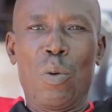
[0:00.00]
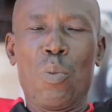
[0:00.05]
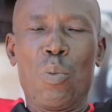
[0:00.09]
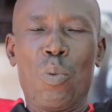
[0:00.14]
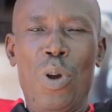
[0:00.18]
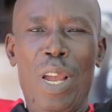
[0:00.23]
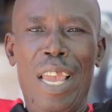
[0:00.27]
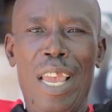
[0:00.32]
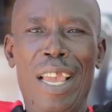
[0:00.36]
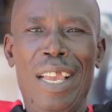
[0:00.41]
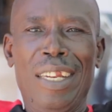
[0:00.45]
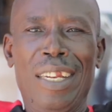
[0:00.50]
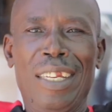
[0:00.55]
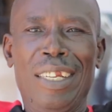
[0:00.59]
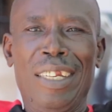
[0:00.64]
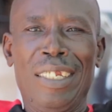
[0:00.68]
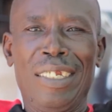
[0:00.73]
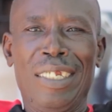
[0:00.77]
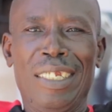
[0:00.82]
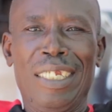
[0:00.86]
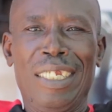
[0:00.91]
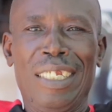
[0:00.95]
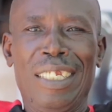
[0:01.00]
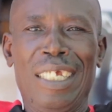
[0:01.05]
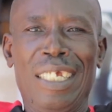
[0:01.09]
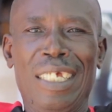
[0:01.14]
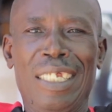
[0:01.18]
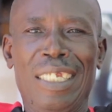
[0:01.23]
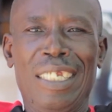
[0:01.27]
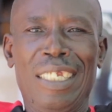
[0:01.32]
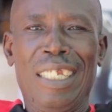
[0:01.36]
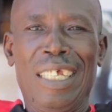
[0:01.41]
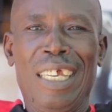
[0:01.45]
well,
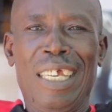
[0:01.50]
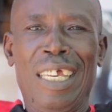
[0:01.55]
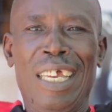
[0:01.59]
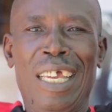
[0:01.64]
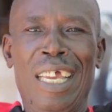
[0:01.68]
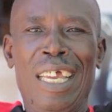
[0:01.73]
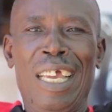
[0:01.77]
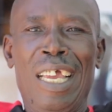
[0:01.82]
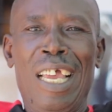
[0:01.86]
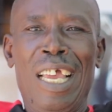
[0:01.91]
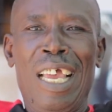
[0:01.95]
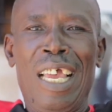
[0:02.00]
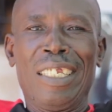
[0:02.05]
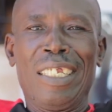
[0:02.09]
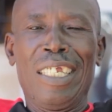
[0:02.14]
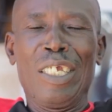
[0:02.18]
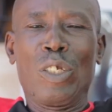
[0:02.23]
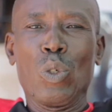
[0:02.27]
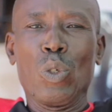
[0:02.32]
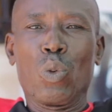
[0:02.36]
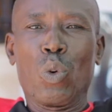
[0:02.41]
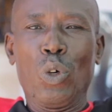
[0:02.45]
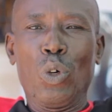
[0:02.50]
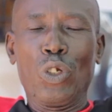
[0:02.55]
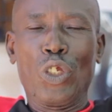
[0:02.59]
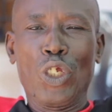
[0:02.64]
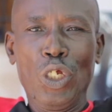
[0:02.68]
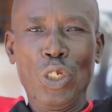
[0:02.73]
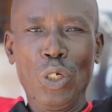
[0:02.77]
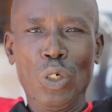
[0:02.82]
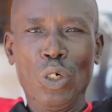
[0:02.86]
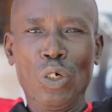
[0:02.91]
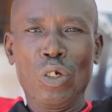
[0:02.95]
they should
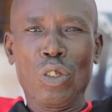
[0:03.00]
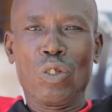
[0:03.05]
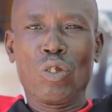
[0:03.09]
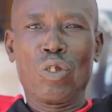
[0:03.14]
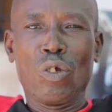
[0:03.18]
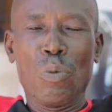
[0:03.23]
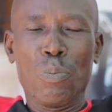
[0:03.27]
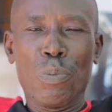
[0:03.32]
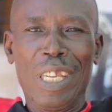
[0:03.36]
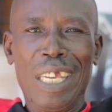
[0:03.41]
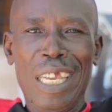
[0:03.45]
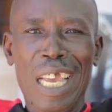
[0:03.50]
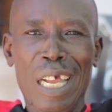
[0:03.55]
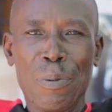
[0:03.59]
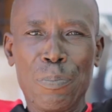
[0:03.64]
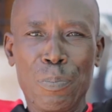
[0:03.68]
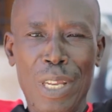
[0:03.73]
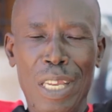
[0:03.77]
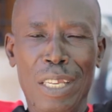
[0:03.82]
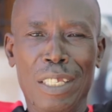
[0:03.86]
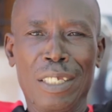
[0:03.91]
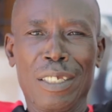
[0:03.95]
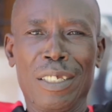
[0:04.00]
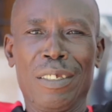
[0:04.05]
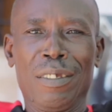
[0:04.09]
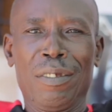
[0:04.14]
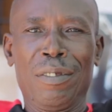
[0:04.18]
continue to be helping